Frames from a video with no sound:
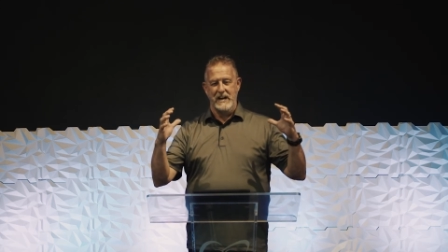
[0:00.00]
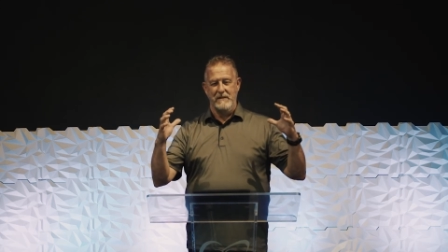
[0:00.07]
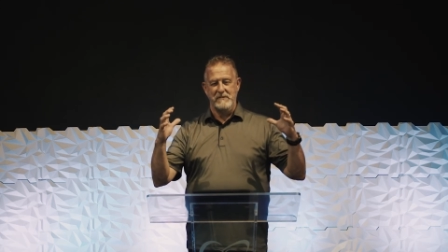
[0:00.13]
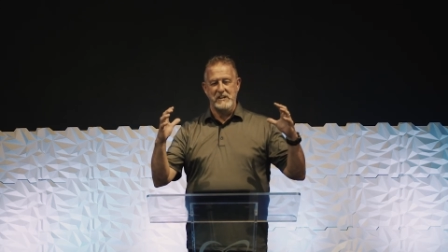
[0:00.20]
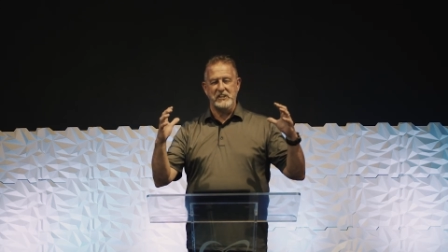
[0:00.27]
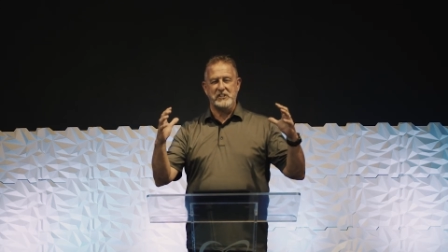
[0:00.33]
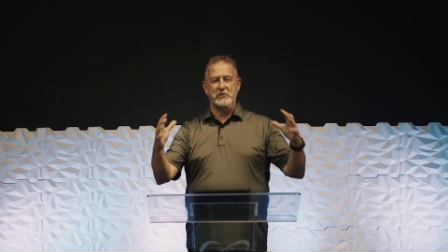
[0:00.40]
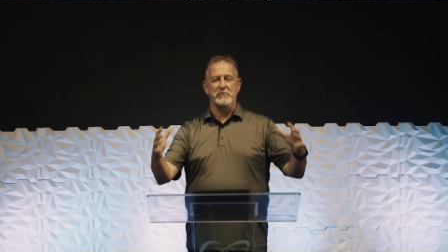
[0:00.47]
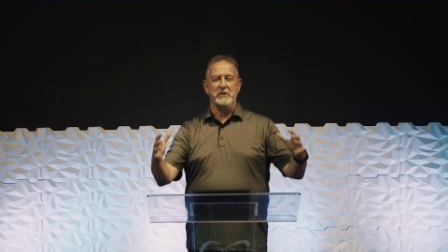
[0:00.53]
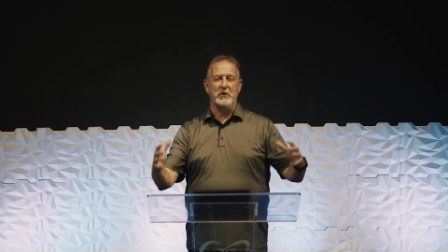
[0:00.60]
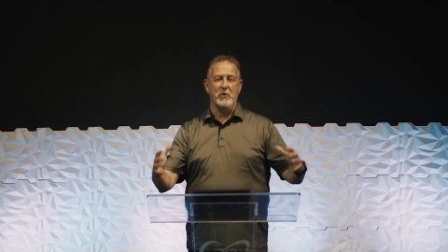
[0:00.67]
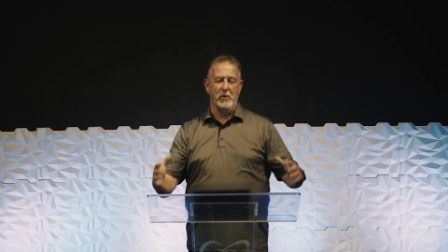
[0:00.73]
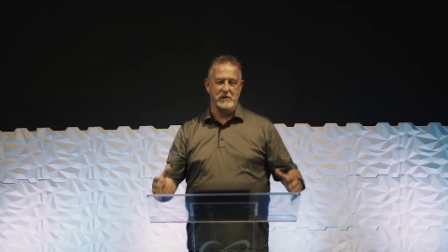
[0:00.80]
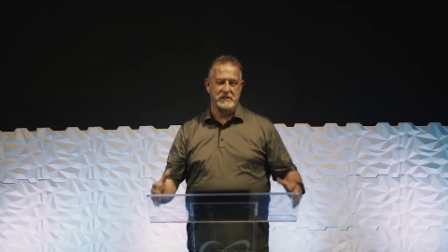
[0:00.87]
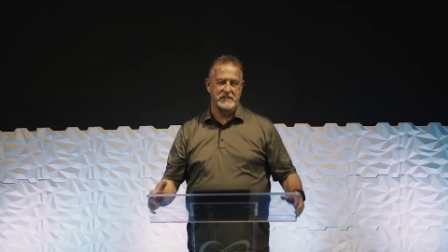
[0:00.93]
history
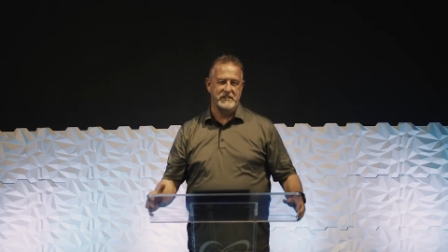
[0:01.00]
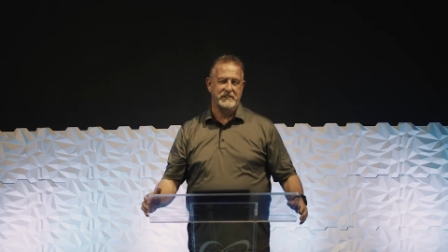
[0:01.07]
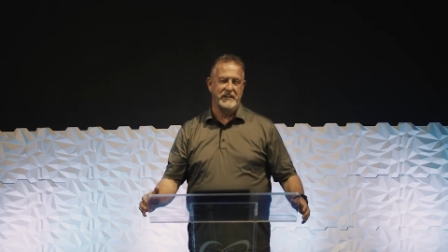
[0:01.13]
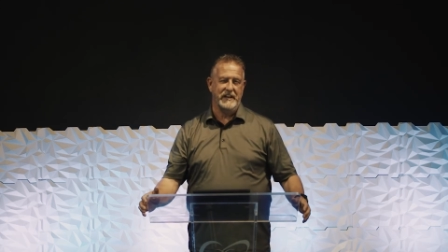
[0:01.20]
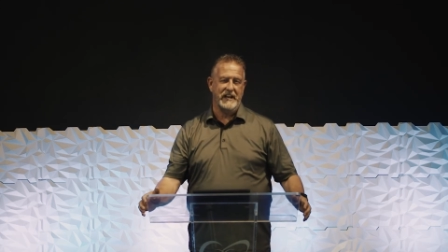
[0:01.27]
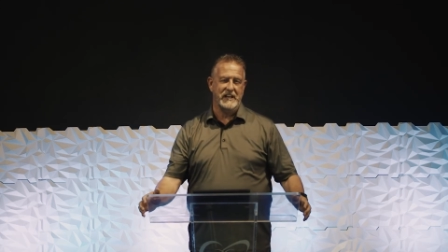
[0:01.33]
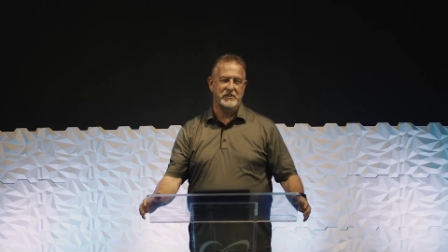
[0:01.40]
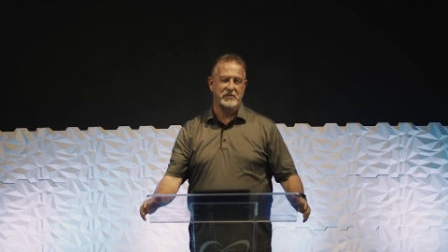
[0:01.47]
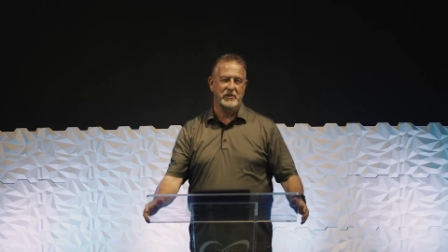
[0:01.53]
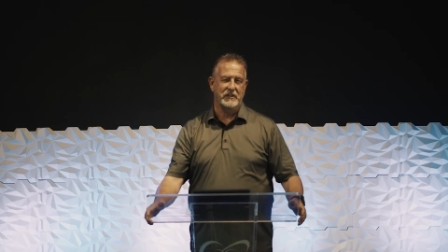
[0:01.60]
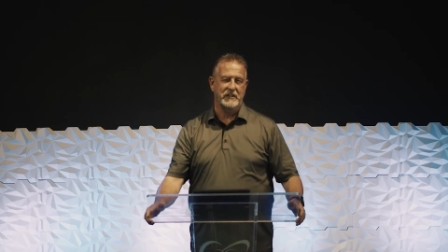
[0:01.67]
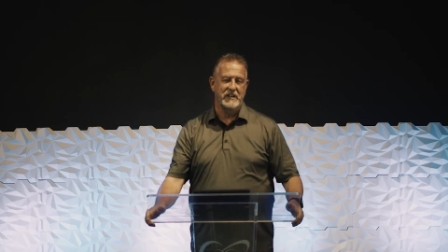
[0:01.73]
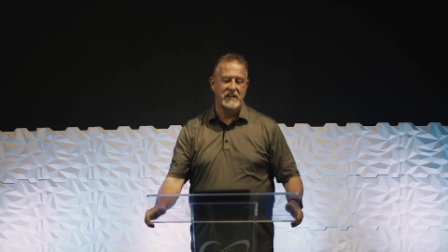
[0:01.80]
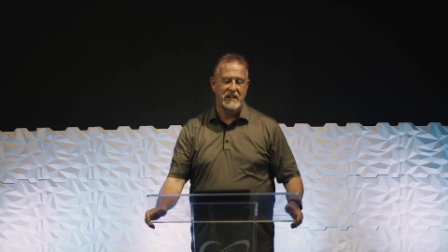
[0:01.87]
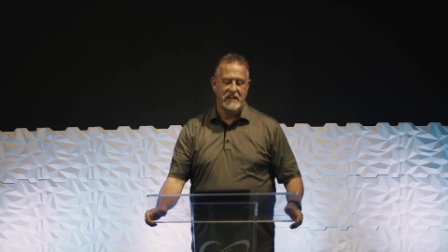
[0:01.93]
course that I
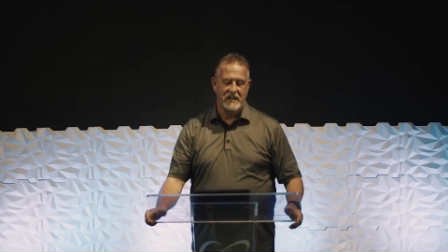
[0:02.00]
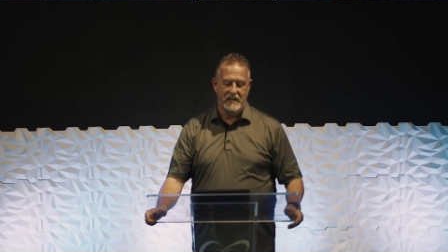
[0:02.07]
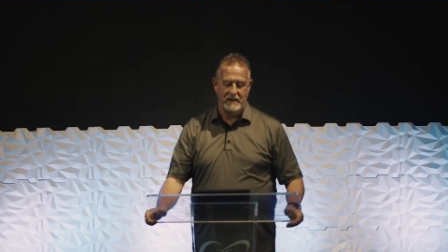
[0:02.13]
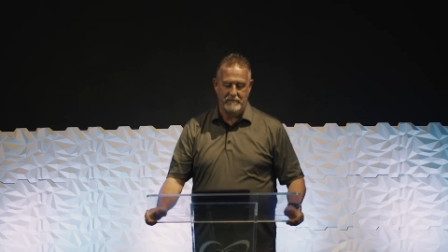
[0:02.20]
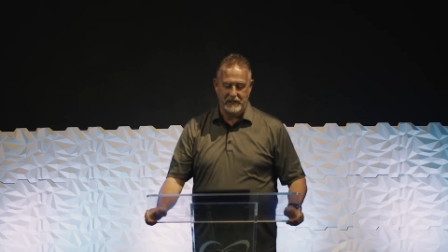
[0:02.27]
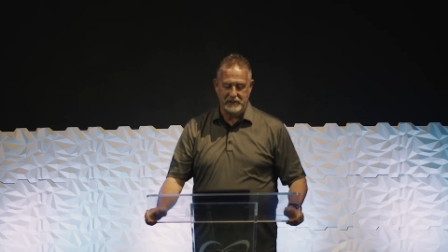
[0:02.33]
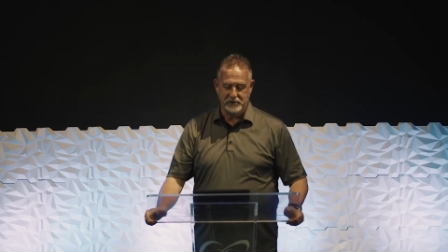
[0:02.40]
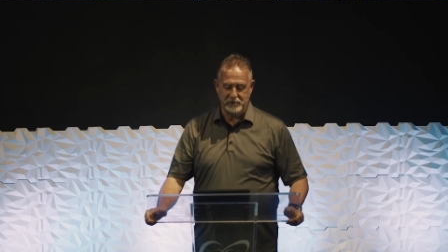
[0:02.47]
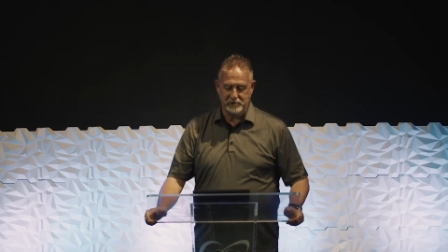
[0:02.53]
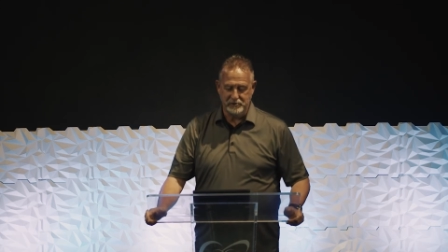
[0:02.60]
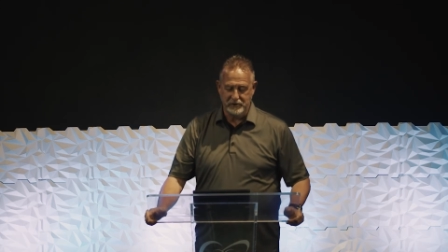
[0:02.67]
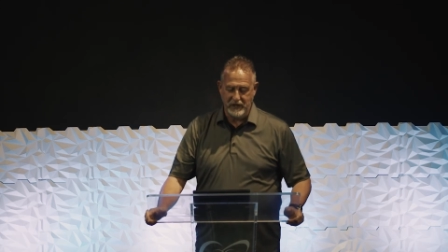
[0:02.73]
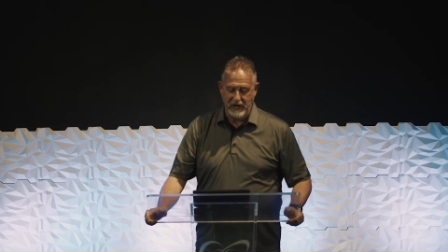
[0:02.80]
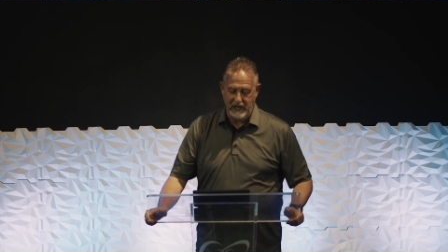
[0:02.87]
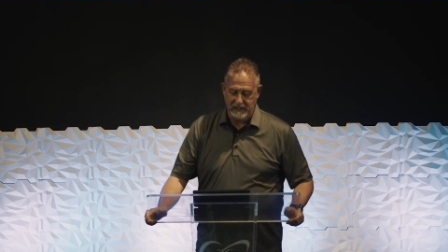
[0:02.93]
took in my junior
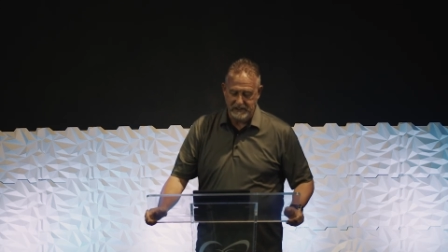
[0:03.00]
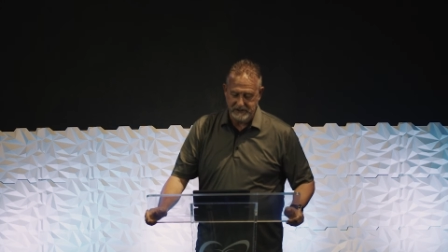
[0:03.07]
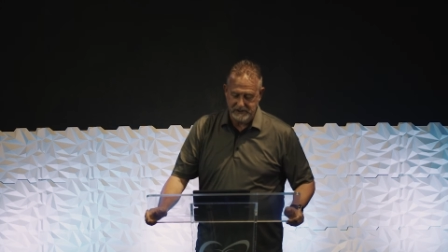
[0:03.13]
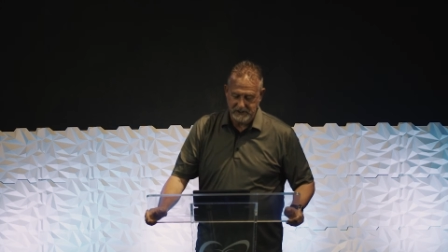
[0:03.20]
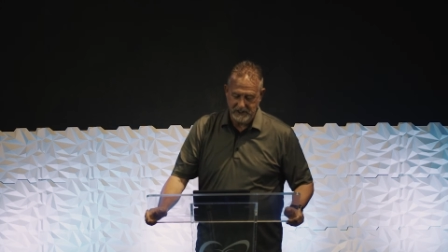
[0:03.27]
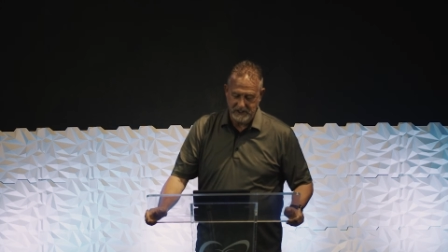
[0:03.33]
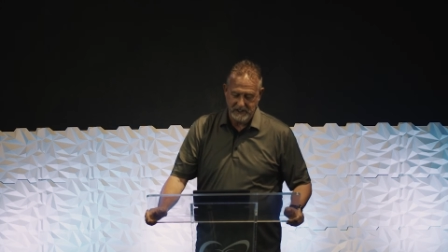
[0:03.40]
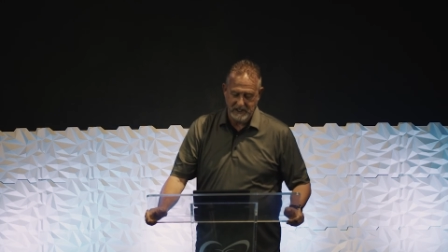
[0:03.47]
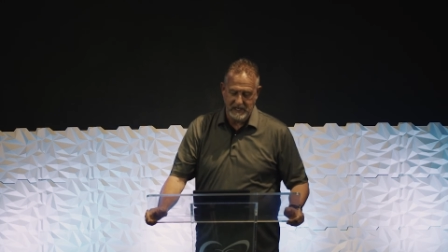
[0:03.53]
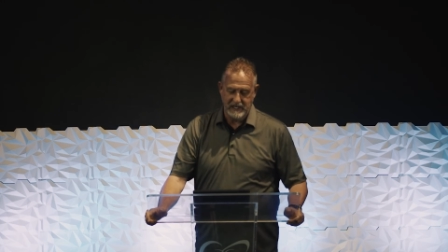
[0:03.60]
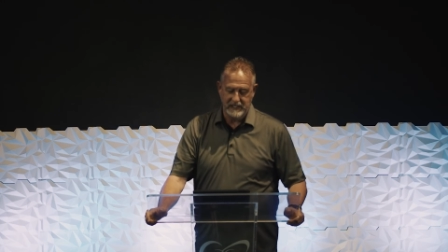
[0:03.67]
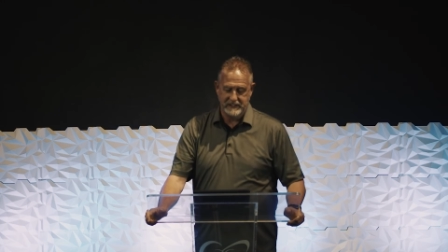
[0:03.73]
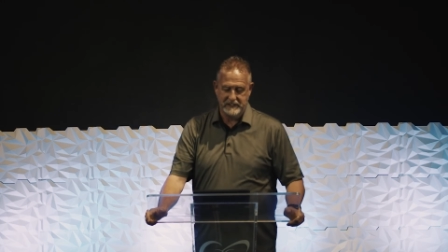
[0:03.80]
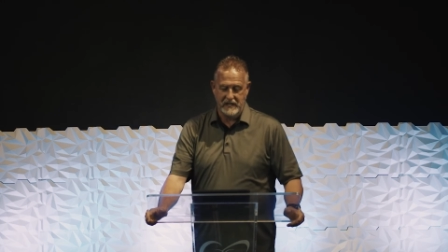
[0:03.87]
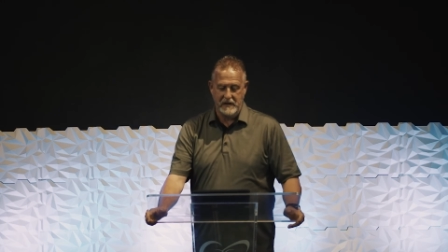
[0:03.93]
college
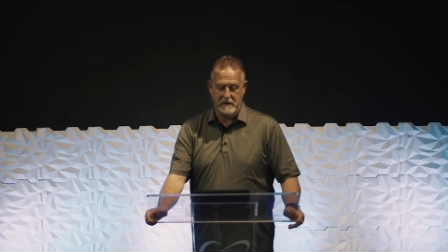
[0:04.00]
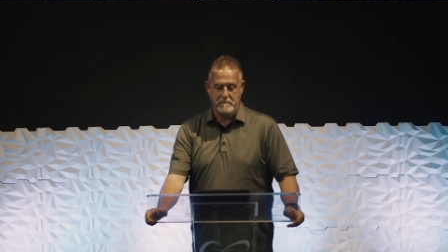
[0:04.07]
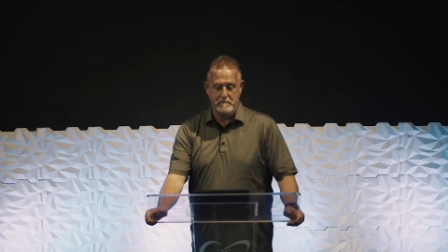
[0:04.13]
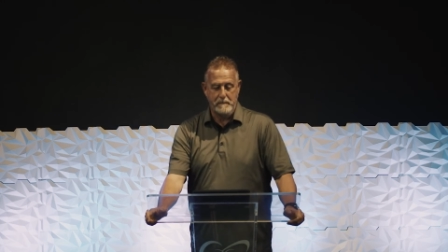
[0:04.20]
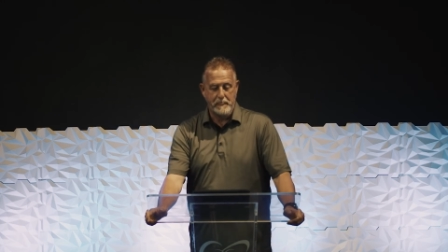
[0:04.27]
time.